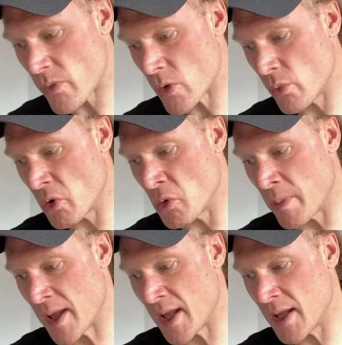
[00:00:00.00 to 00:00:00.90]
will
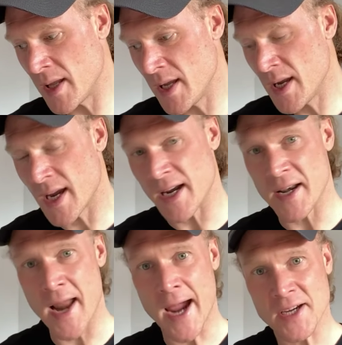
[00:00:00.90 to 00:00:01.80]
be in a
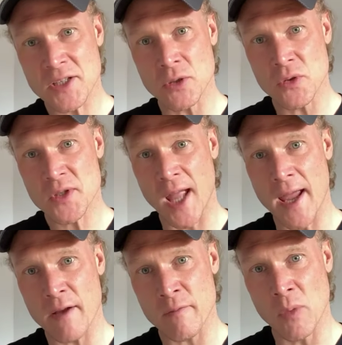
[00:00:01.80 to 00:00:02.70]
national state
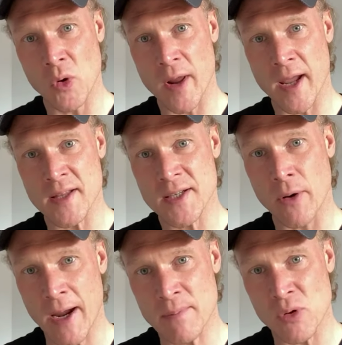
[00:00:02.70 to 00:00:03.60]
of mourning until
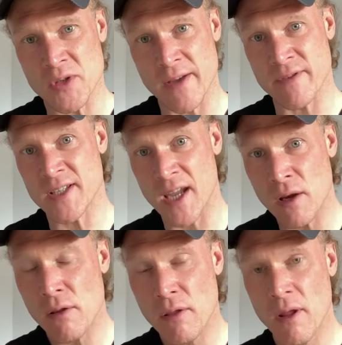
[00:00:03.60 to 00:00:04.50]
April
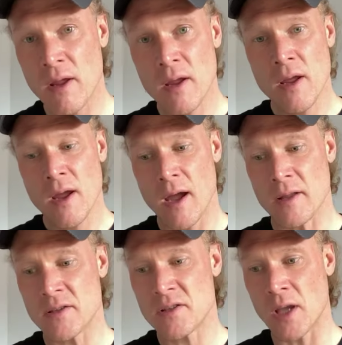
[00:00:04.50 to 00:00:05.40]
17th. And
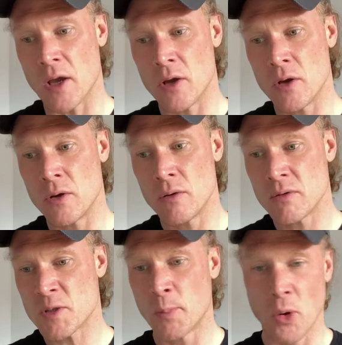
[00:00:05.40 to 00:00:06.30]
so
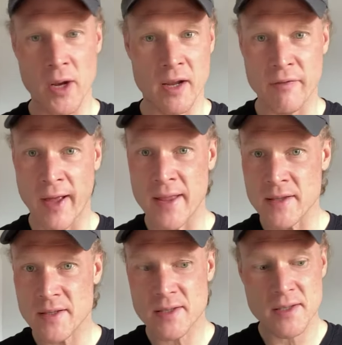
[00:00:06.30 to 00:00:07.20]
sporting
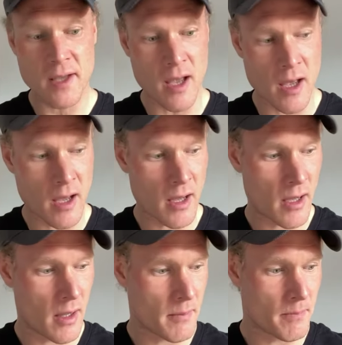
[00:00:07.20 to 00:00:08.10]
events,
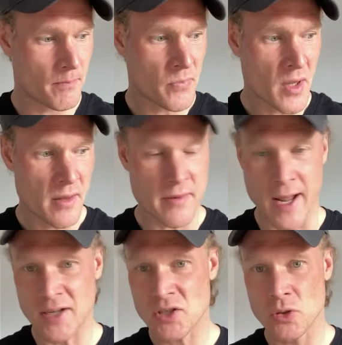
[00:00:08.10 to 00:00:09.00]

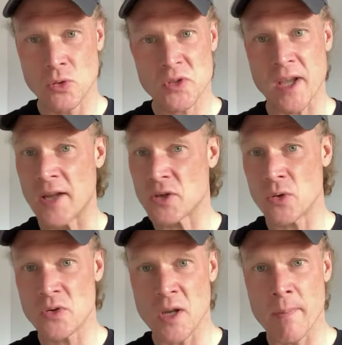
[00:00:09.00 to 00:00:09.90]
national
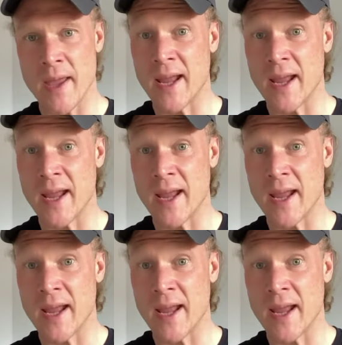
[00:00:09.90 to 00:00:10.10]
schedules are being